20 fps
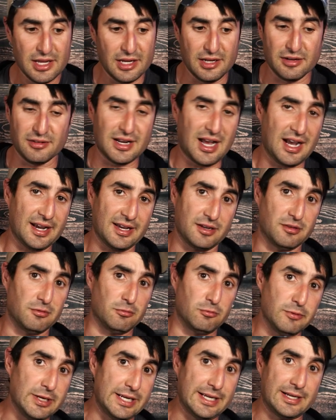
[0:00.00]
you're not gonna
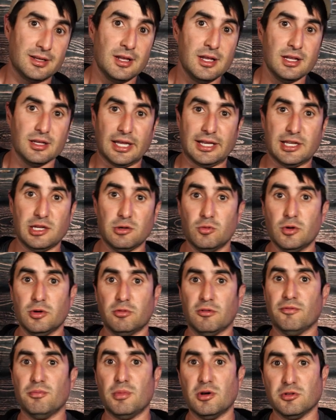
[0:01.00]
reek like you
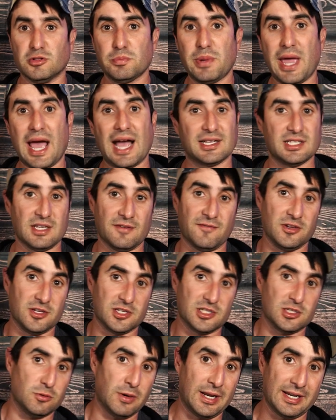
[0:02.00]
would with most packs if you
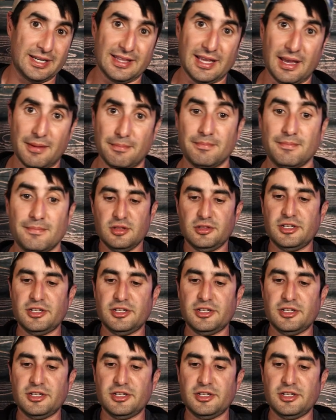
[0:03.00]
sweat in them.